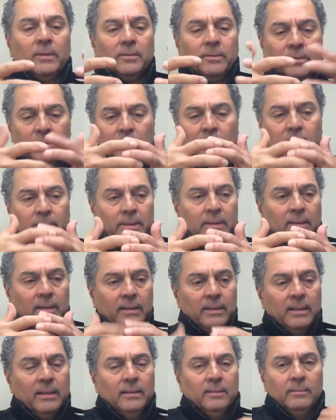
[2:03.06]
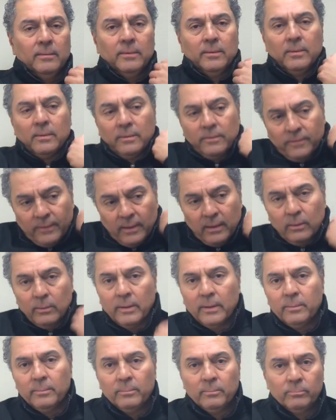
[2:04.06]
you're gonna be like that. You're gonna follow
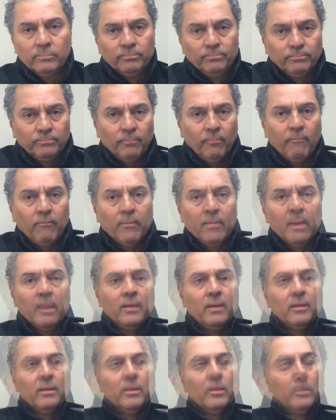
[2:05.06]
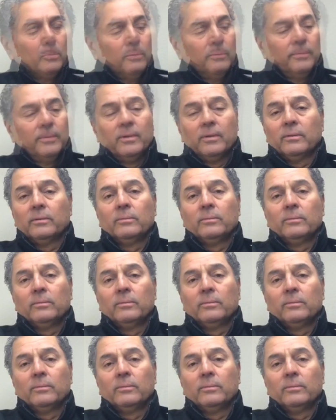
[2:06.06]
him. Just groove,